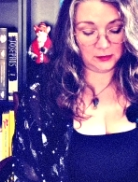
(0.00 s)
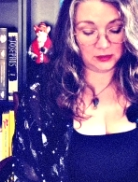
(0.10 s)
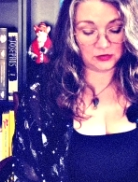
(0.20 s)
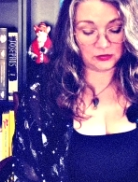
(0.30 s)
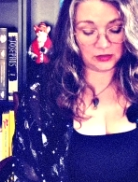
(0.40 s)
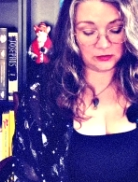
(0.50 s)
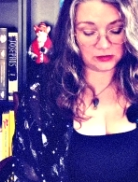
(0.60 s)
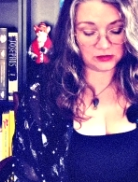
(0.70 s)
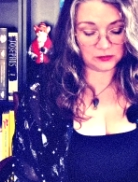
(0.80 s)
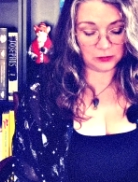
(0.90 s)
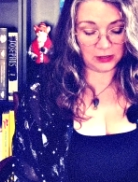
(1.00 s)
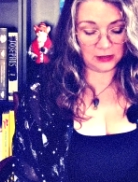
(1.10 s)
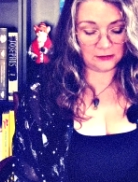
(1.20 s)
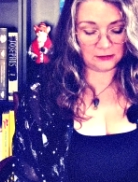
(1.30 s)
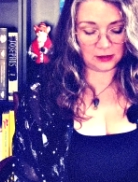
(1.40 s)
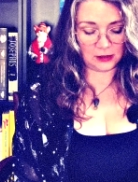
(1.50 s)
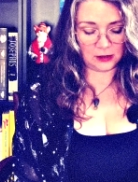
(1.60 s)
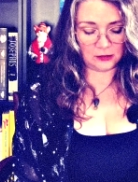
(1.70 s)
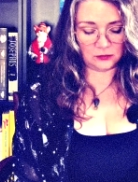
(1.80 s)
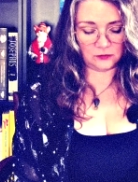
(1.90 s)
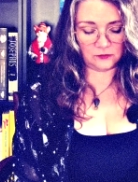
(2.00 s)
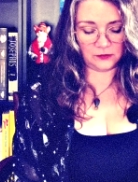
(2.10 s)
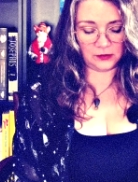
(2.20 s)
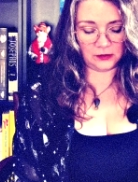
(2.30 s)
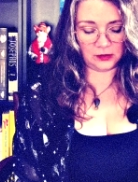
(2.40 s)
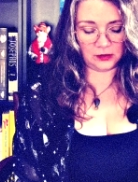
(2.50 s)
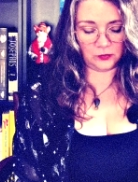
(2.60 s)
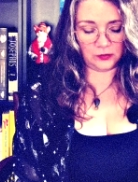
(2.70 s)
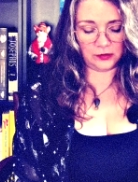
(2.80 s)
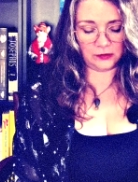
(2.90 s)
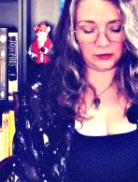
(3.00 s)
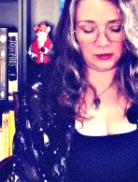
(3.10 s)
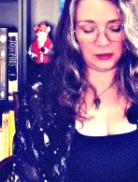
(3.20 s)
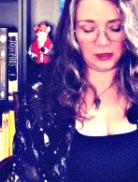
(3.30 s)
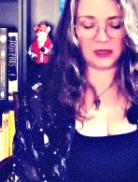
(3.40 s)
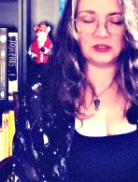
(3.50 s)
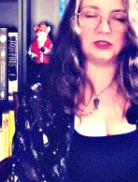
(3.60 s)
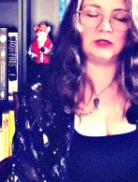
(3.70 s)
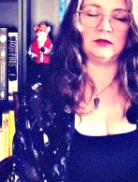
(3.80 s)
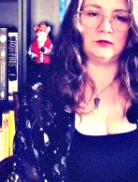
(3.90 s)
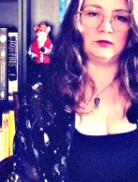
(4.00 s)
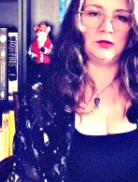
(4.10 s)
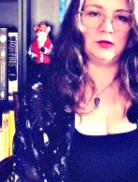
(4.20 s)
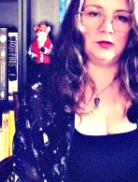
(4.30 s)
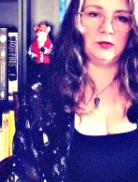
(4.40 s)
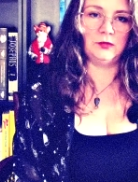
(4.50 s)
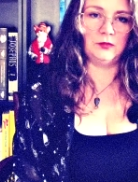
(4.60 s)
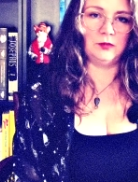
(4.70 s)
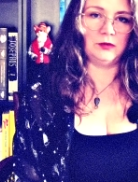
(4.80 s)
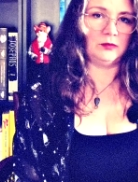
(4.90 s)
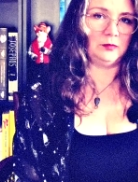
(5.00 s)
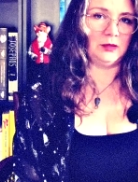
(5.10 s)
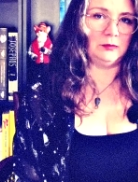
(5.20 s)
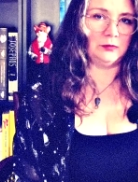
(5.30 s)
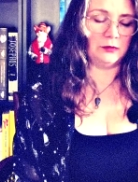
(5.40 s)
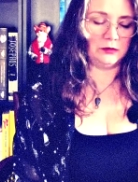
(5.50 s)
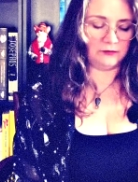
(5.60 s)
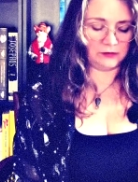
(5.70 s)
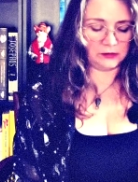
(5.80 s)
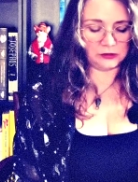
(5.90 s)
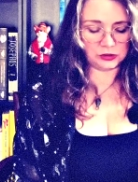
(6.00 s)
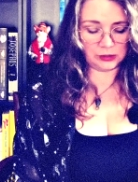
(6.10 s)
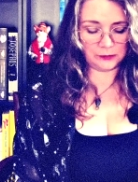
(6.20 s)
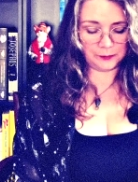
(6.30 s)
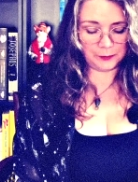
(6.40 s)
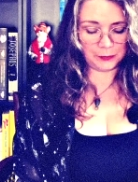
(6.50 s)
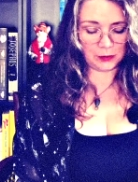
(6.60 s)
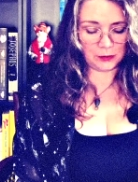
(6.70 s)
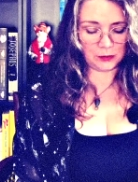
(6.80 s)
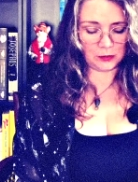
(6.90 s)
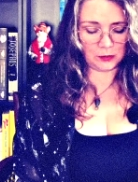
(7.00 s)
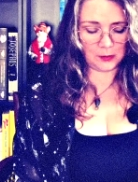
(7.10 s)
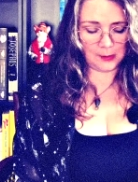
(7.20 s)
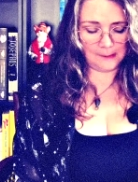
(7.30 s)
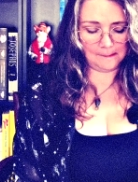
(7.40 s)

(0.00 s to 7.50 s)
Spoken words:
I tried to explain that I don't feel any real connection with the people in the fellowship, though.